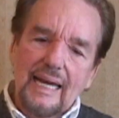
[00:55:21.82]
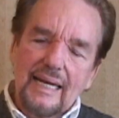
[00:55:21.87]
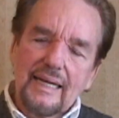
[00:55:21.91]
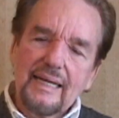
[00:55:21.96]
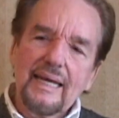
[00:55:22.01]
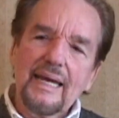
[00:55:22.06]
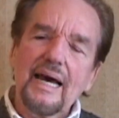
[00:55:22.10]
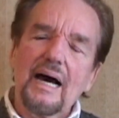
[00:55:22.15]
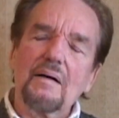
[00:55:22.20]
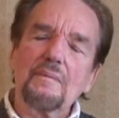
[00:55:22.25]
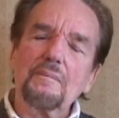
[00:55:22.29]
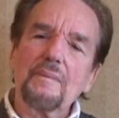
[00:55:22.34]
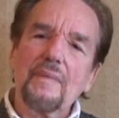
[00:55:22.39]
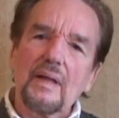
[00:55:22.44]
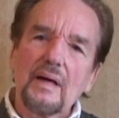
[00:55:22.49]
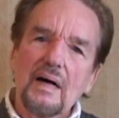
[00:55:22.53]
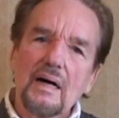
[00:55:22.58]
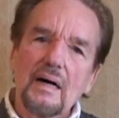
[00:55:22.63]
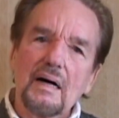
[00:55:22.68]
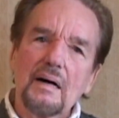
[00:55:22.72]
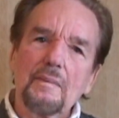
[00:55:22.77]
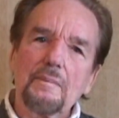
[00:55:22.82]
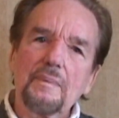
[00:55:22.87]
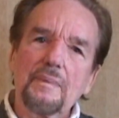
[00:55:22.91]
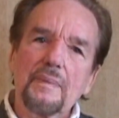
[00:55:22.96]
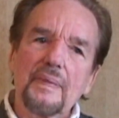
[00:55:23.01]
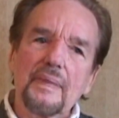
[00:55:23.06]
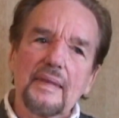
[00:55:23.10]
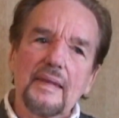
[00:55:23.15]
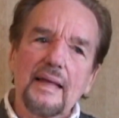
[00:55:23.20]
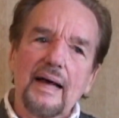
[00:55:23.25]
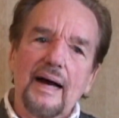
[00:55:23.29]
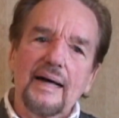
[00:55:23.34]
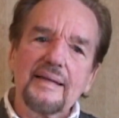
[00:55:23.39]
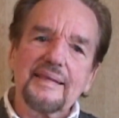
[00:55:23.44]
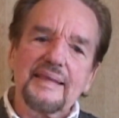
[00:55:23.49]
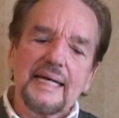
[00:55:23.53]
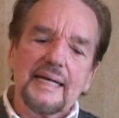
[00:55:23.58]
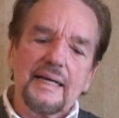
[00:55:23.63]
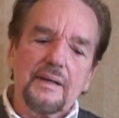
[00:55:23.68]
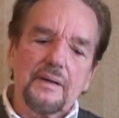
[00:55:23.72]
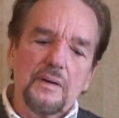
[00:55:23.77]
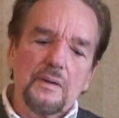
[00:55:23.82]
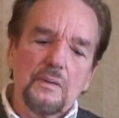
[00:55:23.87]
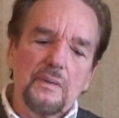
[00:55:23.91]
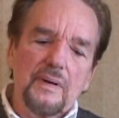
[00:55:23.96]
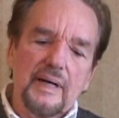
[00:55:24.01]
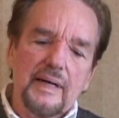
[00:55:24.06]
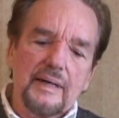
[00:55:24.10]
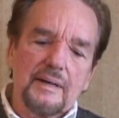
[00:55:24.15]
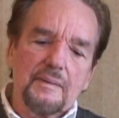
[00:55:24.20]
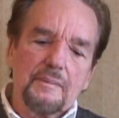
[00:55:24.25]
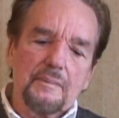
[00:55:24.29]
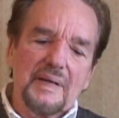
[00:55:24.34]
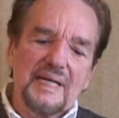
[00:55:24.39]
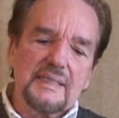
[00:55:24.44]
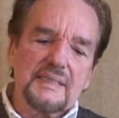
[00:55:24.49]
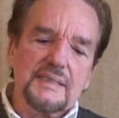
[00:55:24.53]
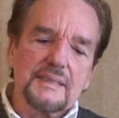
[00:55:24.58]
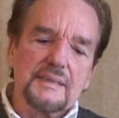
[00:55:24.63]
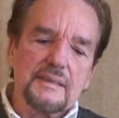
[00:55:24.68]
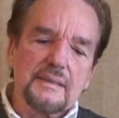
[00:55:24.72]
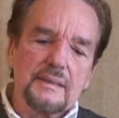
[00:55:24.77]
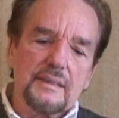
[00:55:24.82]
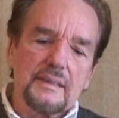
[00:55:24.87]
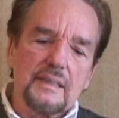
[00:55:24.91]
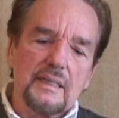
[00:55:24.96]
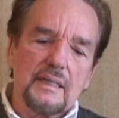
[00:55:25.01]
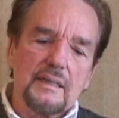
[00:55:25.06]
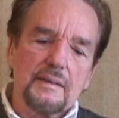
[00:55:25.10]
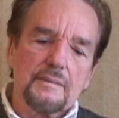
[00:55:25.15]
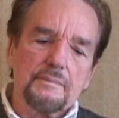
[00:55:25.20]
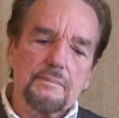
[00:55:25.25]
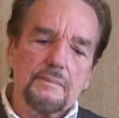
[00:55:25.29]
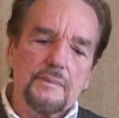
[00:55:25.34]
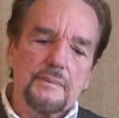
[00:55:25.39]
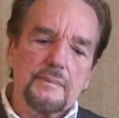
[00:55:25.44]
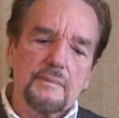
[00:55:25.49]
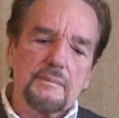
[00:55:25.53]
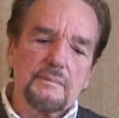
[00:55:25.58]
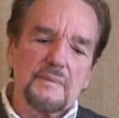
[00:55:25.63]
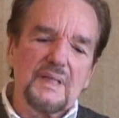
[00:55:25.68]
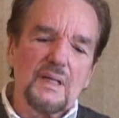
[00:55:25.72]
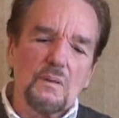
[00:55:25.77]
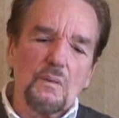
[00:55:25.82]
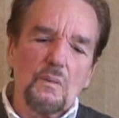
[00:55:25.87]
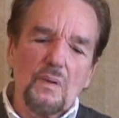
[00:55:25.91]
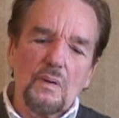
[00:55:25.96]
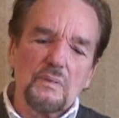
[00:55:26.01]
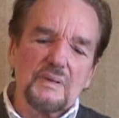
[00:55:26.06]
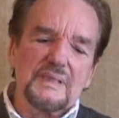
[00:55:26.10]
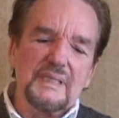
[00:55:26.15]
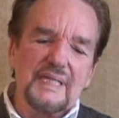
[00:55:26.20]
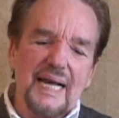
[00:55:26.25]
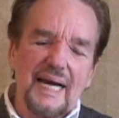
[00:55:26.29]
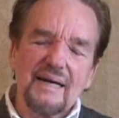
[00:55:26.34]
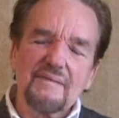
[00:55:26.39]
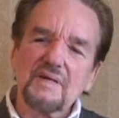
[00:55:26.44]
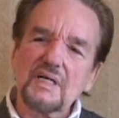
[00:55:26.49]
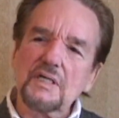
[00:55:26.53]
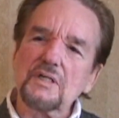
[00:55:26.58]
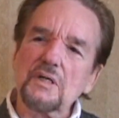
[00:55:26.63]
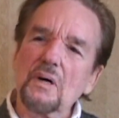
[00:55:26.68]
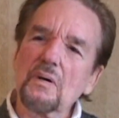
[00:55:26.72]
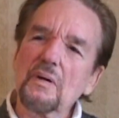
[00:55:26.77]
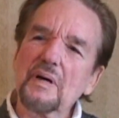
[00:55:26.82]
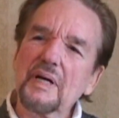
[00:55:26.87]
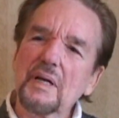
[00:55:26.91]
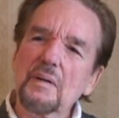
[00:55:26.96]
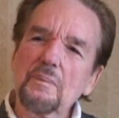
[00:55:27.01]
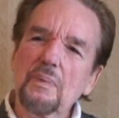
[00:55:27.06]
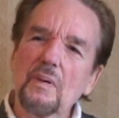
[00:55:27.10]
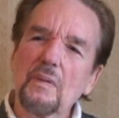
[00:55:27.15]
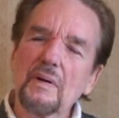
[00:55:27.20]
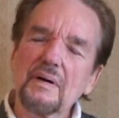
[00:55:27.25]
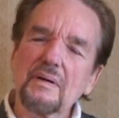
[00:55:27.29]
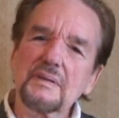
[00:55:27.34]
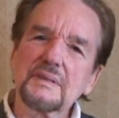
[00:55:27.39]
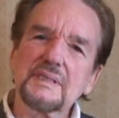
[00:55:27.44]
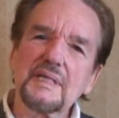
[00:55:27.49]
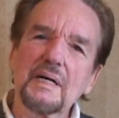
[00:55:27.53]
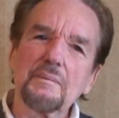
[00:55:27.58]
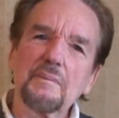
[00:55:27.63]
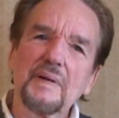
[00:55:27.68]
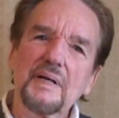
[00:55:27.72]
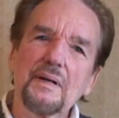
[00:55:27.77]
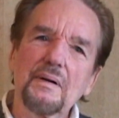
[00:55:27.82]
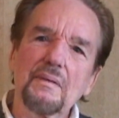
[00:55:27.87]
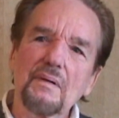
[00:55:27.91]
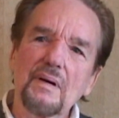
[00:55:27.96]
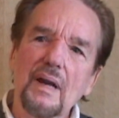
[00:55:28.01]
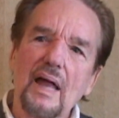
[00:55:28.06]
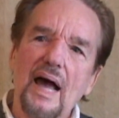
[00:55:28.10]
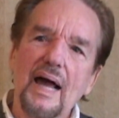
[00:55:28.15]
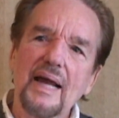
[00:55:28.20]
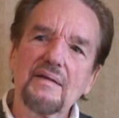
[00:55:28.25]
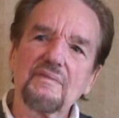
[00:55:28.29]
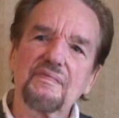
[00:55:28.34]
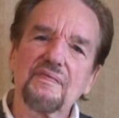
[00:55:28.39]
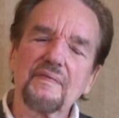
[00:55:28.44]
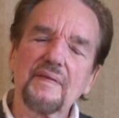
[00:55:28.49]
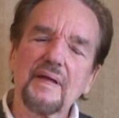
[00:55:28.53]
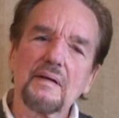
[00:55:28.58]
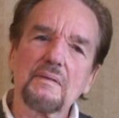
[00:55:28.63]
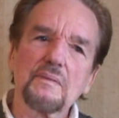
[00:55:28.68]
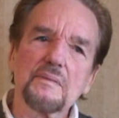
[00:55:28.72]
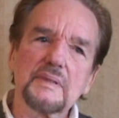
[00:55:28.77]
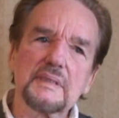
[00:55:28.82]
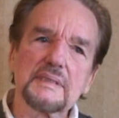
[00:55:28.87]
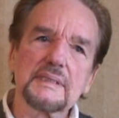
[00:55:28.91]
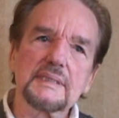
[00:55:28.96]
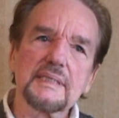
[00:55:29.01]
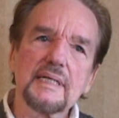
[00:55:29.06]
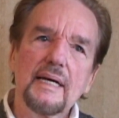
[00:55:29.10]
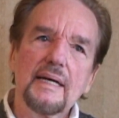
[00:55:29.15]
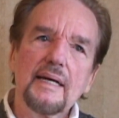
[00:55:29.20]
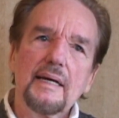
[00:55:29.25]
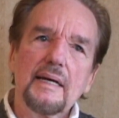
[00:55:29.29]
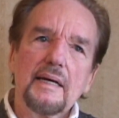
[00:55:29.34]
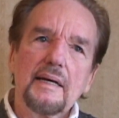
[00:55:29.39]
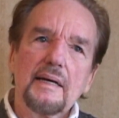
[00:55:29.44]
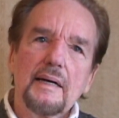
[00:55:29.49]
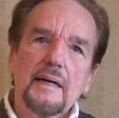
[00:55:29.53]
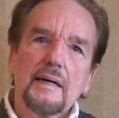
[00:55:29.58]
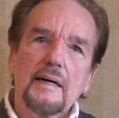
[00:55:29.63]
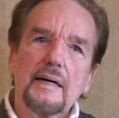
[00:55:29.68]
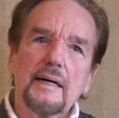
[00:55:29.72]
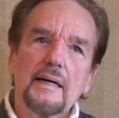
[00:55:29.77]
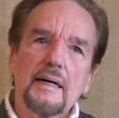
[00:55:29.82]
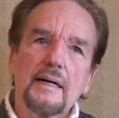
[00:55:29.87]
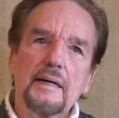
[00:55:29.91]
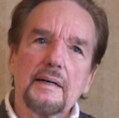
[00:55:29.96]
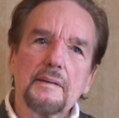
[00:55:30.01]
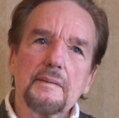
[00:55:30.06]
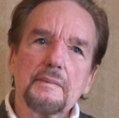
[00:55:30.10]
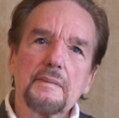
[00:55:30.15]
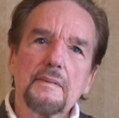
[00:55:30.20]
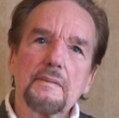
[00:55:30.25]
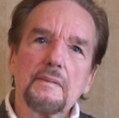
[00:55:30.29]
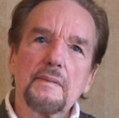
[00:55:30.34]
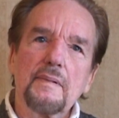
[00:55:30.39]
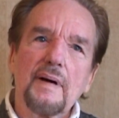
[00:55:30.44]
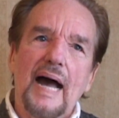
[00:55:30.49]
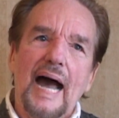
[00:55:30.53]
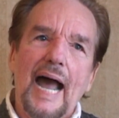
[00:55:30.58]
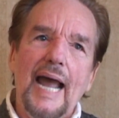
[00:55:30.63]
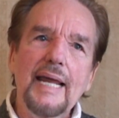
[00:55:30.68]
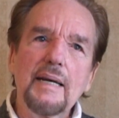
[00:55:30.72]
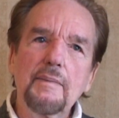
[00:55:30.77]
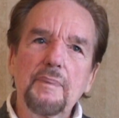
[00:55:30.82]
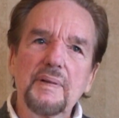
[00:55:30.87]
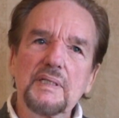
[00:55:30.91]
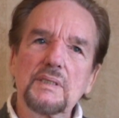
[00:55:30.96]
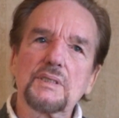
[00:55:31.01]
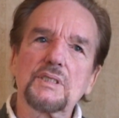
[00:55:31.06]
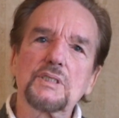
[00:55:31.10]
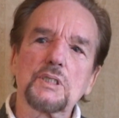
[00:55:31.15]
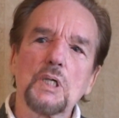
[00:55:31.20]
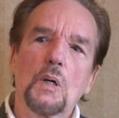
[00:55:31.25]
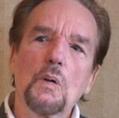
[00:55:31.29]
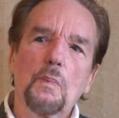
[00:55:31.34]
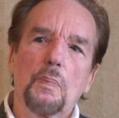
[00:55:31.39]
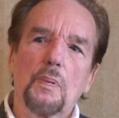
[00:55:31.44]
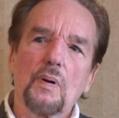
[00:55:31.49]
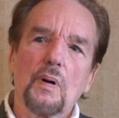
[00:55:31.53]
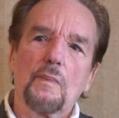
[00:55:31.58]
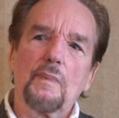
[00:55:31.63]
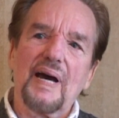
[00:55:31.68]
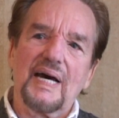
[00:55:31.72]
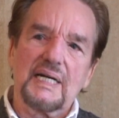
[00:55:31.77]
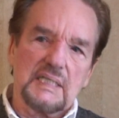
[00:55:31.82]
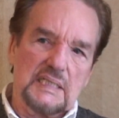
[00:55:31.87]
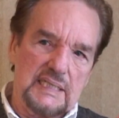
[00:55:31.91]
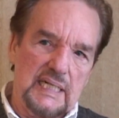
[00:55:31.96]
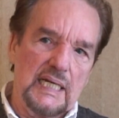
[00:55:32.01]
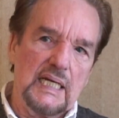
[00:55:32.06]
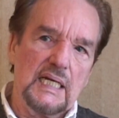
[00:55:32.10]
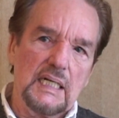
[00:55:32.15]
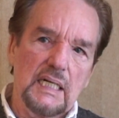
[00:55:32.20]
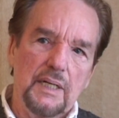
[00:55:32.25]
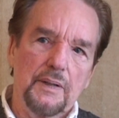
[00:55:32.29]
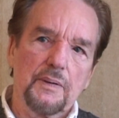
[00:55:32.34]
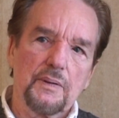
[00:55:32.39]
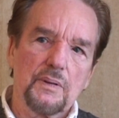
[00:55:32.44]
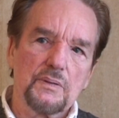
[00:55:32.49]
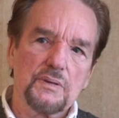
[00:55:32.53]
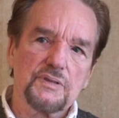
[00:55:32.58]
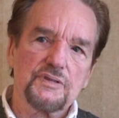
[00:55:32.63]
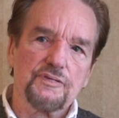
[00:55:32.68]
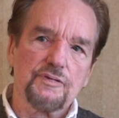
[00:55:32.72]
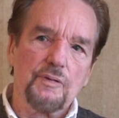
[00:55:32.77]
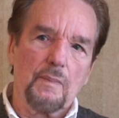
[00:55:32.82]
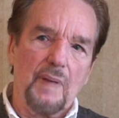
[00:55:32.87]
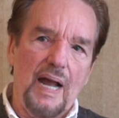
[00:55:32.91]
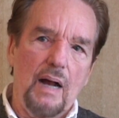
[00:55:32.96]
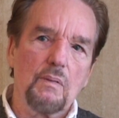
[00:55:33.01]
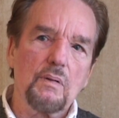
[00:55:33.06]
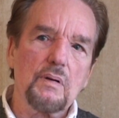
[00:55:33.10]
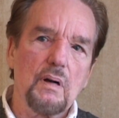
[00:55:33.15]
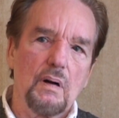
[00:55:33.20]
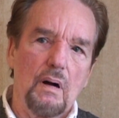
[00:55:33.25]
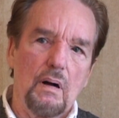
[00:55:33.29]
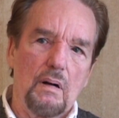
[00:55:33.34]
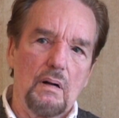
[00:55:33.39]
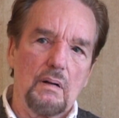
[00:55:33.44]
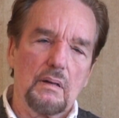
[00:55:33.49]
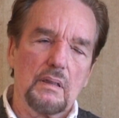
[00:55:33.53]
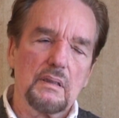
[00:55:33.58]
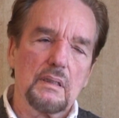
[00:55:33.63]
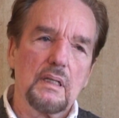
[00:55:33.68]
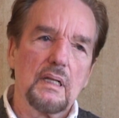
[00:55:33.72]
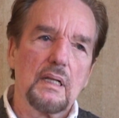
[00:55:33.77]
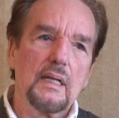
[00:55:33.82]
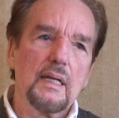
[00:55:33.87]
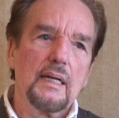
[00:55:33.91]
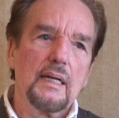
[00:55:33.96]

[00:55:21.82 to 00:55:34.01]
Yeah. I think you had mentioned, what was a kind of a turning point or something in your life that was... I had been sober about 10 years from alcohol,